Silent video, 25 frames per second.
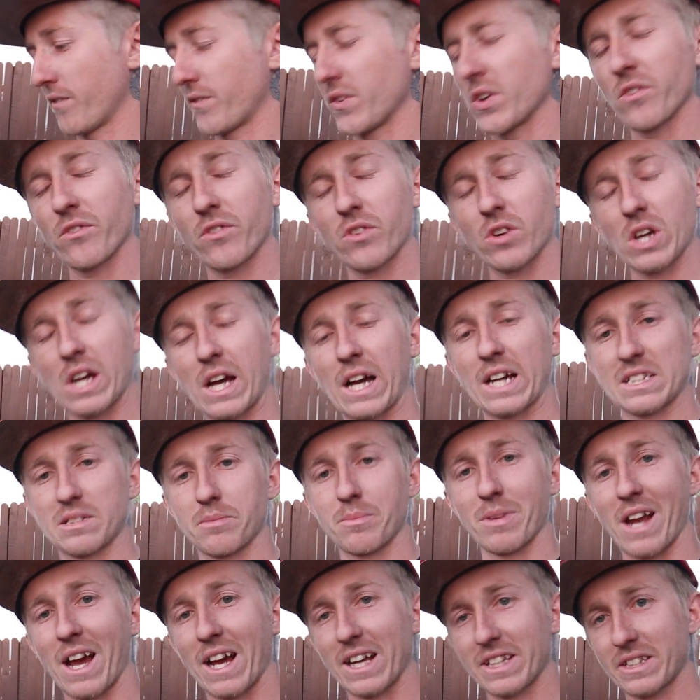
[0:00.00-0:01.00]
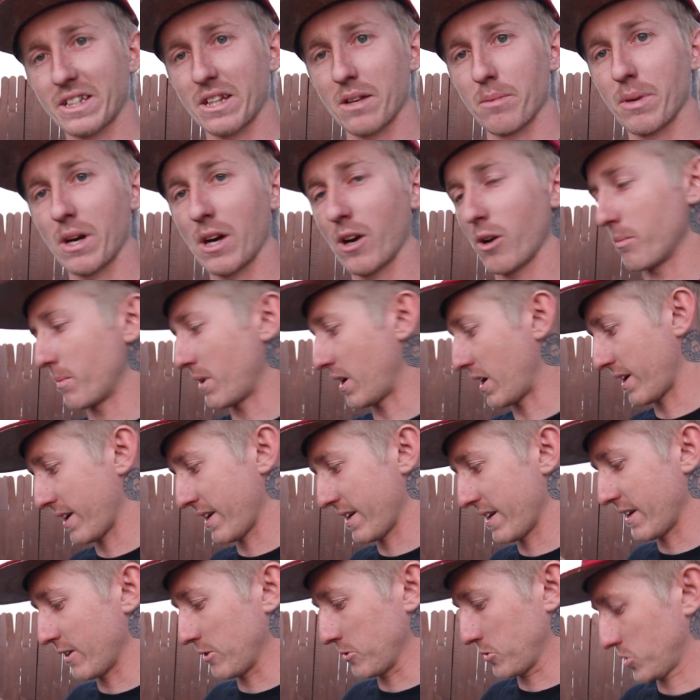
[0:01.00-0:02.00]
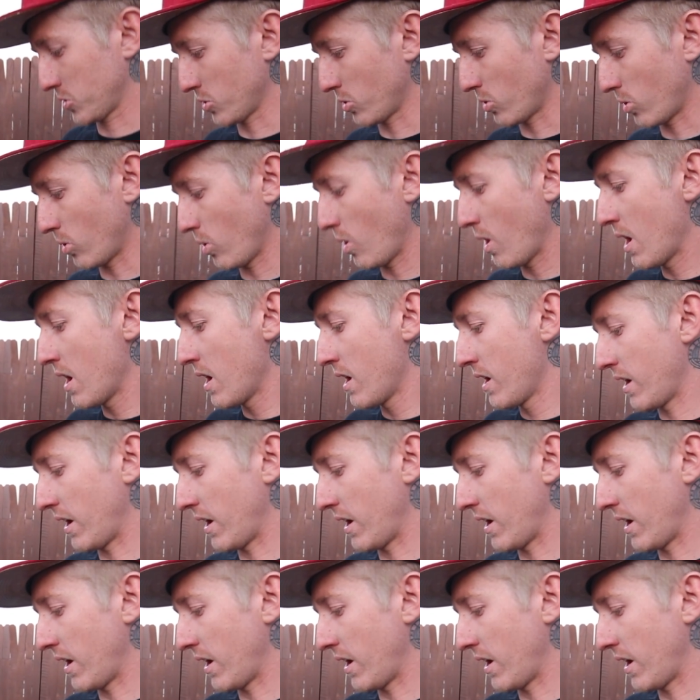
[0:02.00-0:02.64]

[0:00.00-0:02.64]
a few of you guys have been asking about my Del Sol